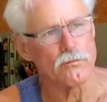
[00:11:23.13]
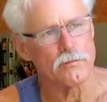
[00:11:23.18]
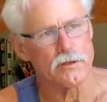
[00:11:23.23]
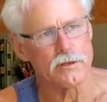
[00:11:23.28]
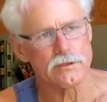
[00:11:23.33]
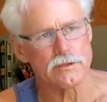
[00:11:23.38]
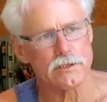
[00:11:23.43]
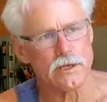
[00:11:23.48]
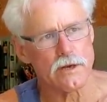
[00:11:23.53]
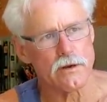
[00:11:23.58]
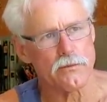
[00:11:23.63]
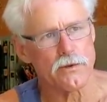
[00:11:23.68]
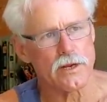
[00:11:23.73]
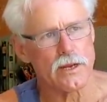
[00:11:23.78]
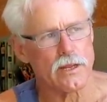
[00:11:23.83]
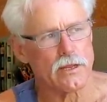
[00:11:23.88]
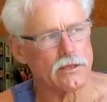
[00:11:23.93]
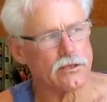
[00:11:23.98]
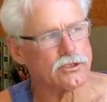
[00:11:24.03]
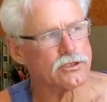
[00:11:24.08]
military
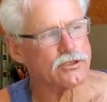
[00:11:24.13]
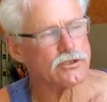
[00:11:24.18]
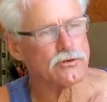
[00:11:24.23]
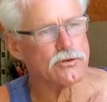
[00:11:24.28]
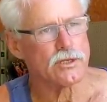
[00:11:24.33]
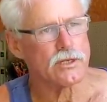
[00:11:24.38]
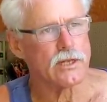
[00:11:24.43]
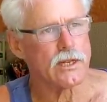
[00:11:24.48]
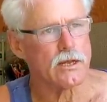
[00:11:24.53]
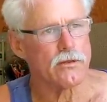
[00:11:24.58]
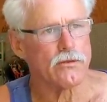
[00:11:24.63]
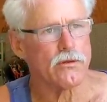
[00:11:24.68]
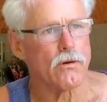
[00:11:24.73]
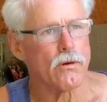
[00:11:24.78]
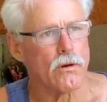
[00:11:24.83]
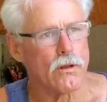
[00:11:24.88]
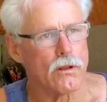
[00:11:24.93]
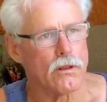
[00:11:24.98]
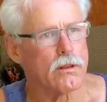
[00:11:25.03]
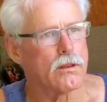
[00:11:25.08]
regalia shooting down the
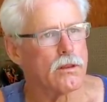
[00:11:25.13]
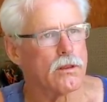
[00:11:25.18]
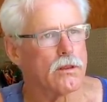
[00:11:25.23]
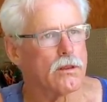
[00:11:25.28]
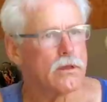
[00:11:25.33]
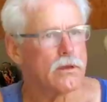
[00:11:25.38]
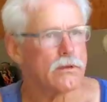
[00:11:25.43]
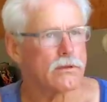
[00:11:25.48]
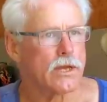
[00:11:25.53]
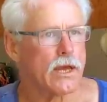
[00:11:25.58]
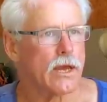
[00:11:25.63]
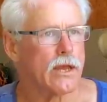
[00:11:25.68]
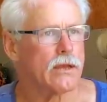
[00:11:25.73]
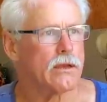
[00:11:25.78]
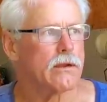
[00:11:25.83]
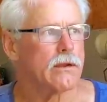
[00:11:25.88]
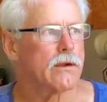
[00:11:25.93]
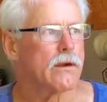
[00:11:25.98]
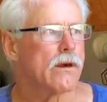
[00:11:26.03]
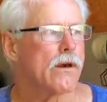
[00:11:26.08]
hall. Okay,
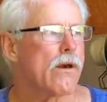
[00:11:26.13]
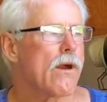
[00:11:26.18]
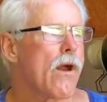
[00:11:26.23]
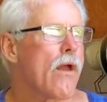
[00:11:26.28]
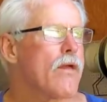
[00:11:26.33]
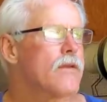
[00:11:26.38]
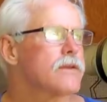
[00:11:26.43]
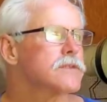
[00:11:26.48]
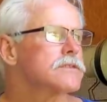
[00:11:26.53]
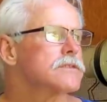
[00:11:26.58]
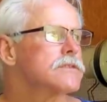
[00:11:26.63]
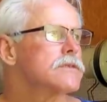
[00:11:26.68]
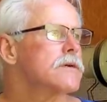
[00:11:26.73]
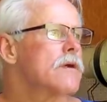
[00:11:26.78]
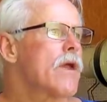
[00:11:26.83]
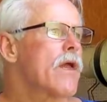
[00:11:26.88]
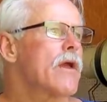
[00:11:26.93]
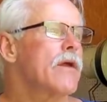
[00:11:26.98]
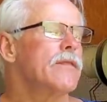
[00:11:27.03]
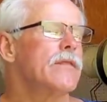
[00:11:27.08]

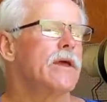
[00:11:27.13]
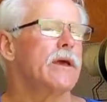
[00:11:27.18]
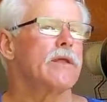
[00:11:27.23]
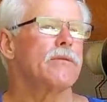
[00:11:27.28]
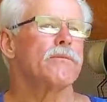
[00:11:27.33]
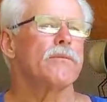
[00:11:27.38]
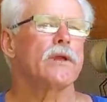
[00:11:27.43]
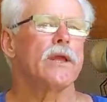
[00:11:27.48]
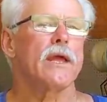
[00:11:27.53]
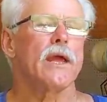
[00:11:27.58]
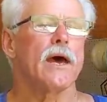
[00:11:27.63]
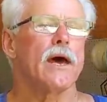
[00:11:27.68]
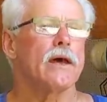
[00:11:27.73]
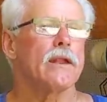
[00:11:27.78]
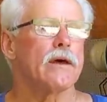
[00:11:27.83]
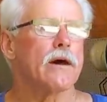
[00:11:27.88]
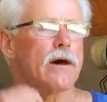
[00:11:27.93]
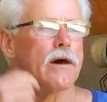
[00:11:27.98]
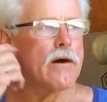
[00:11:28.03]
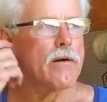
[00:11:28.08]
and then we had
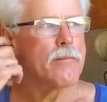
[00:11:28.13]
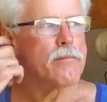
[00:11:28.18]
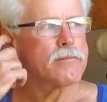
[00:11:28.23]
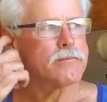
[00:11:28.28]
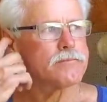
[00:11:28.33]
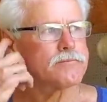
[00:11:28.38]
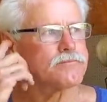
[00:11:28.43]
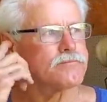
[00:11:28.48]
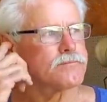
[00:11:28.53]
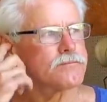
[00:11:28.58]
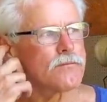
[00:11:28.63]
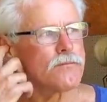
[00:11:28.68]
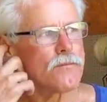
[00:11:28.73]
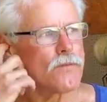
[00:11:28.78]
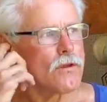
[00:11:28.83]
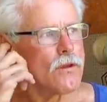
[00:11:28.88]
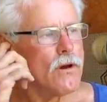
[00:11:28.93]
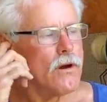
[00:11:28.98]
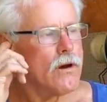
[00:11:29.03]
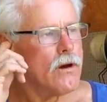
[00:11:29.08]
a.
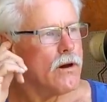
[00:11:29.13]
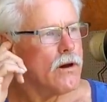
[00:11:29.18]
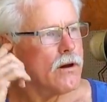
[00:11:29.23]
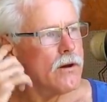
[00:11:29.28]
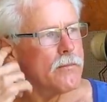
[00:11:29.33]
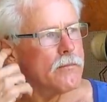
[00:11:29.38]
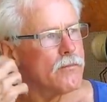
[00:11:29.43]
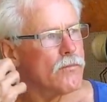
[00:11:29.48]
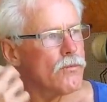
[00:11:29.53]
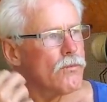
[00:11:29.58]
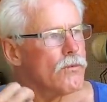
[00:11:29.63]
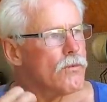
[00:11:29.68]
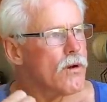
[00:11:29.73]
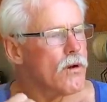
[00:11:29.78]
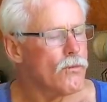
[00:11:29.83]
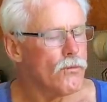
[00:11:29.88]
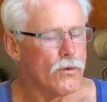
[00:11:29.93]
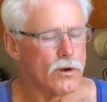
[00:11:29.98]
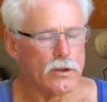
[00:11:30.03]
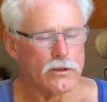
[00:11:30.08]
Um,
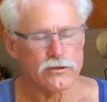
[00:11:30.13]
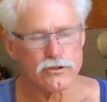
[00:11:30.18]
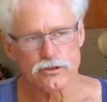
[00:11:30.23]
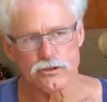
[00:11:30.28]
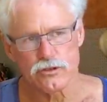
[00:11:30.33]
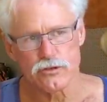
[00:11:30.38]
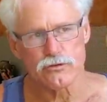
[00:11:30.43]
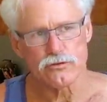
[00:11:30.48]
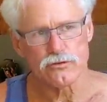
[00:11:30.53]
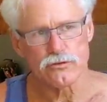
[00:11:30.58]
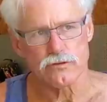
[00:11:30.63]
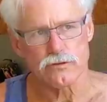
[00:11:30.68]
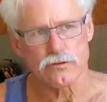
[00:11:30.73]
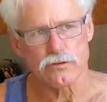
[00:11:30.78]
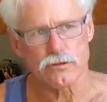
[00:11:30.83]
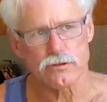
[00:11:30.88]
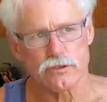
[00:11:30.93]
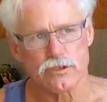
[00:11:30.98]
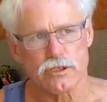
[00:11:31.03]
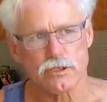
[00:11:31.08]
One of the students,
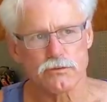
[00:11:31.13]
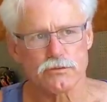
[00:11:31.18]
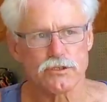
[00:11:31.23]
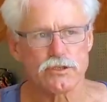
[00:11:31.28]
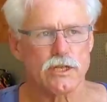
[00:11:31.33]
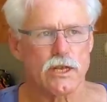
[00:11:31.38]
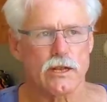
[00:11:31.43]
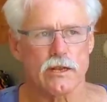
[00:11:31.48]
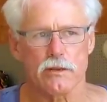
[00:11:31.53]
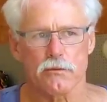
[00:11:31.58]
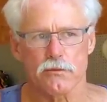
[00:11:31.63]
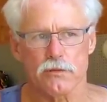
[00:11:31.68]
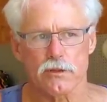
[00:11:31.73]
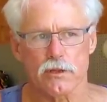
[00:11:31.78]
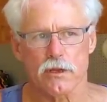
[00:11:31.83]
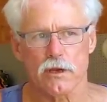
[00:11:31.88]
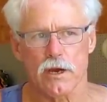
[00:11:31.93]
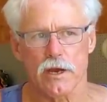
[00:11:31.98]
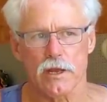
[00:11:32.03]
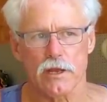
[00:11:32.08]
she was standing with the
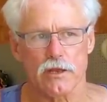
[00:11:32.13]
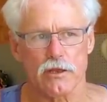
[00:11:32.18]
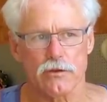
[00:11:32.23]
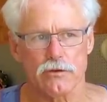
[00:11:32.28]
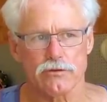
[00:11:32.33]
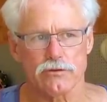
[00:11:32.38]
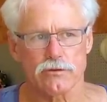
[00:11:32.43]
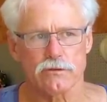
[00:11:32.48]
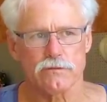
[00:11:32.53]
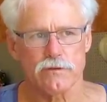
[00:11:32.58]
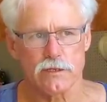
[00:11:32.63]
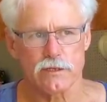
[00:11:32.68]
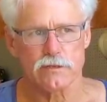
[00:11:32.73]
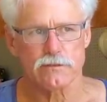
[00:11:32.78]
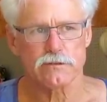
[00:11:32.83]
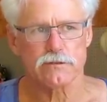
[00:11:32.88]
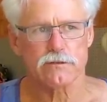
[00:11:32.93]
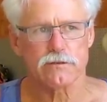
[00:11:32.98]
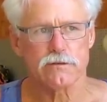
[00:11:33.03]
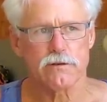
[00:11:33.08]
guy accused of
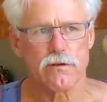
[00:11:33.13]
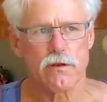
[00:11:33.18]
this,